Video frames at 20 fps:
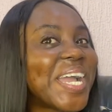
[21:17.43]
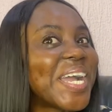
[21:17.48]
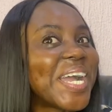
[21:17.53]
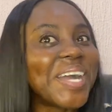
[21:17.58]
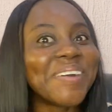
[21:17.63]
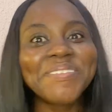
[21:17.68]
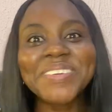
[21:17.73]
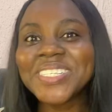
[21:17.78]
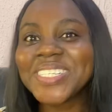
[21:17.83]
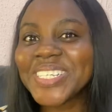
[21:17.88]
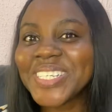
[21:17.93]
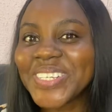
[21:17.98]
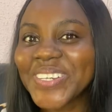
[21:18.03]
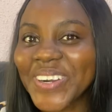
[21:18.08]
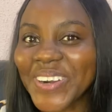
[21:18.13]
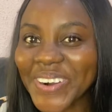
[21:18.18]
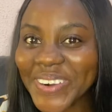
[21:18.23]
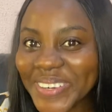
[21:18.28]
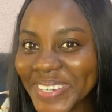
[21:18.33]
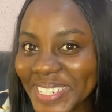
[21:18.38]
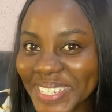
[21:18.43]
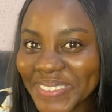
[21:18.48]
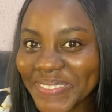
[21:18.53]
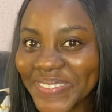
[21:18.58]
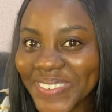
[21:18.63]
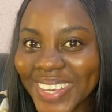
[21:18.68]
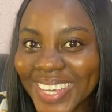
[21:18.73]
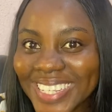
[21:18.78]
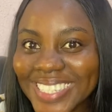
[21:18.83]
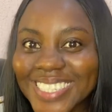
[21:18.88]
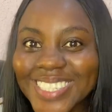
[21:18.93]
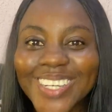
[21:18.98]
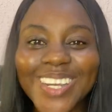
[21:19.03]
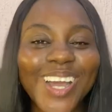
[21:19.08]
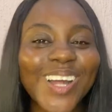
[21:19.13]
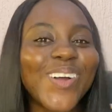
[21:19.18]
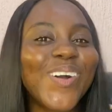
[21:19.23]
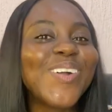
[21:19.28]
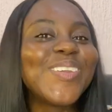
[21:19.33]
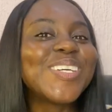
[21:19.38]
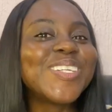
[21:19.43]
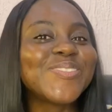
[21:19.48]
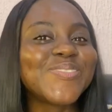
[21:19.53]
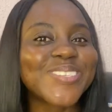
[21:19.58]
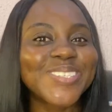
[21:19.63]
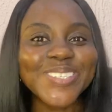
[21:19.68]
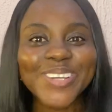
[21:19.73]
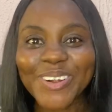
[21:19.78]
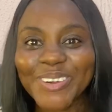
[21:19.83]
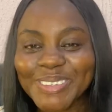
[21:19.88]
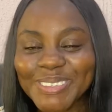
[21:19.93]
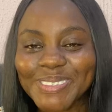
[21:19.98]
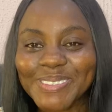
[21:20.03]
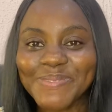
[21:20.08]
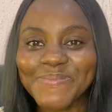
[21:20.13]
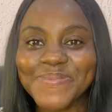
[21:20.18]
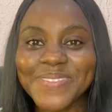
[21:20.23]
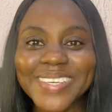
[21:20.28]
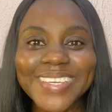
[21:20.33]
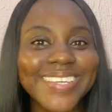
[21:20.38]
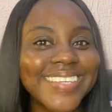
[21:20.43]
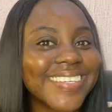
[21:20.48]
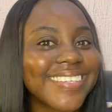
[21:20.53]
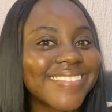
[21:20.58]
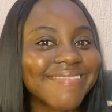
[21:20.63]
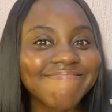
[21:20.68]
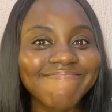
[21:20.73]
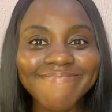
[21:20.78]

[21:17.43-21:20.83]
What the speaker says: I'm wishing you all the best. You can always reach out to me,